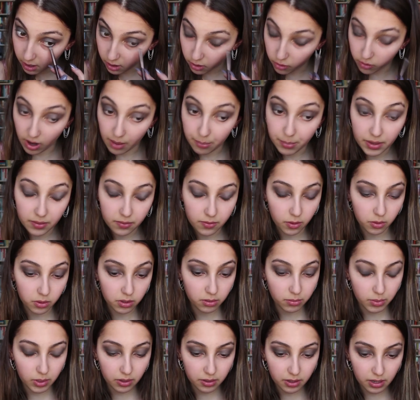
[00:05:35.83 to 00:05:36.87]
grab my phone in
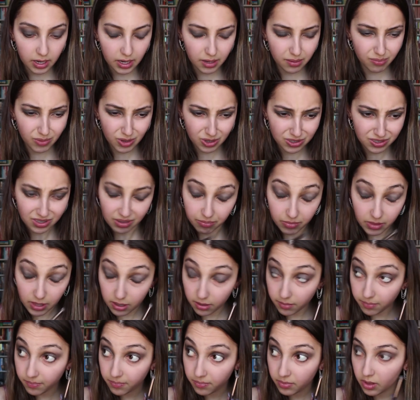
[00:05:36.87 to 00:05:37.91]
the middle of the night or
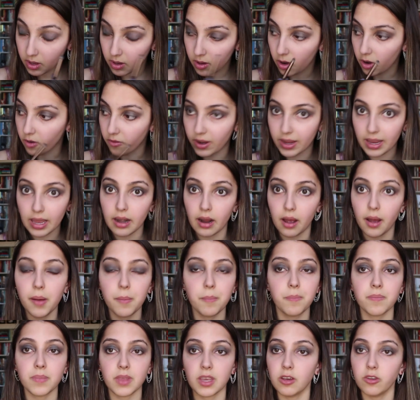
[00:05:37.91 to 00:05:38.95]
something, if I get
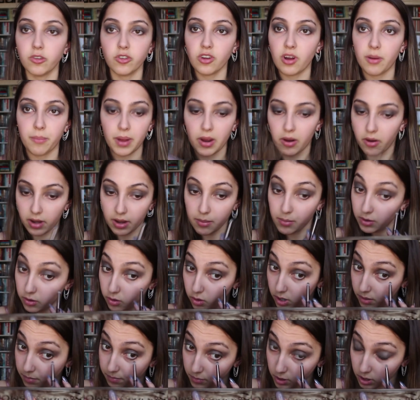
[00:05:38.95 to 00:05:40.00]
up, he'll start meowing at my
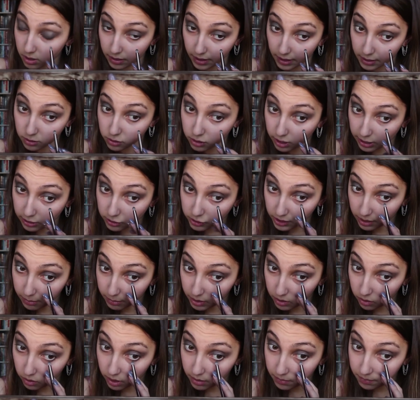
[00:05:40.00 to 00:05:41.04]
door or like scratching at
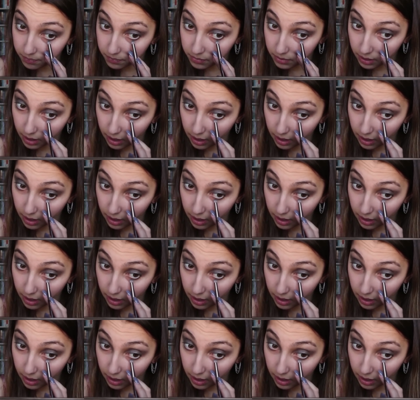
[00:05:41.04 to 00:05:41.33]
my door.